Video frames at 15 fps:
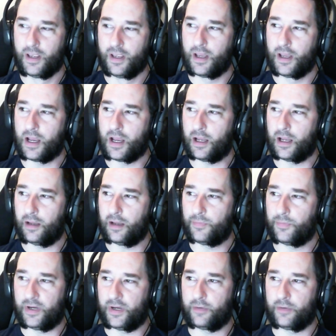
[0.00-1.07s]

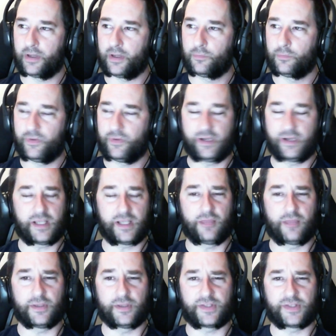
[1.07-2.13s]
But anyway, we need to end
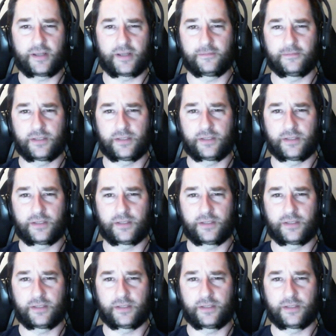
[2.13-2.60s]
this thing, this